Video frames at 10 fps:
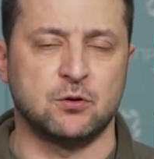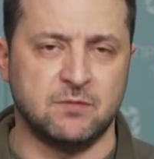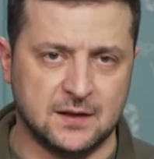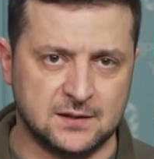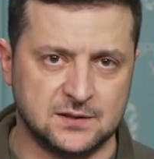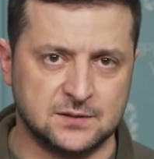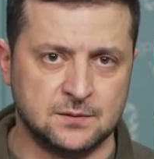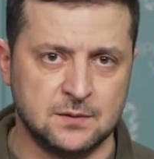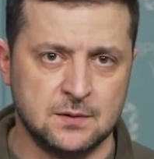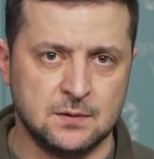A lot of
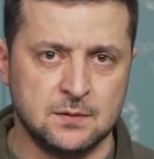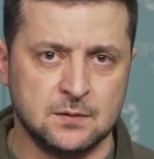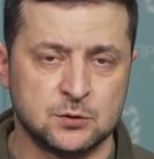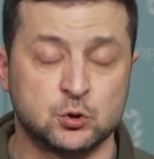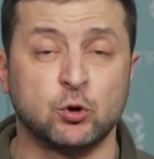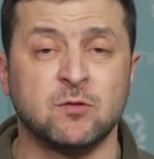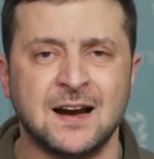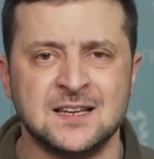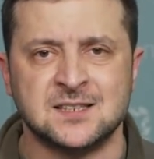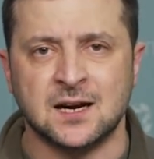people talked about
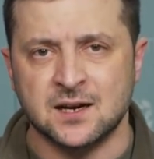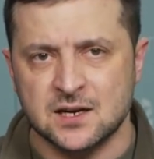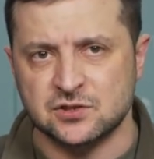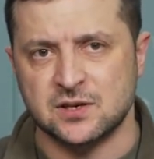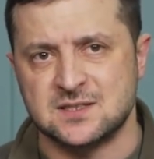humanitarian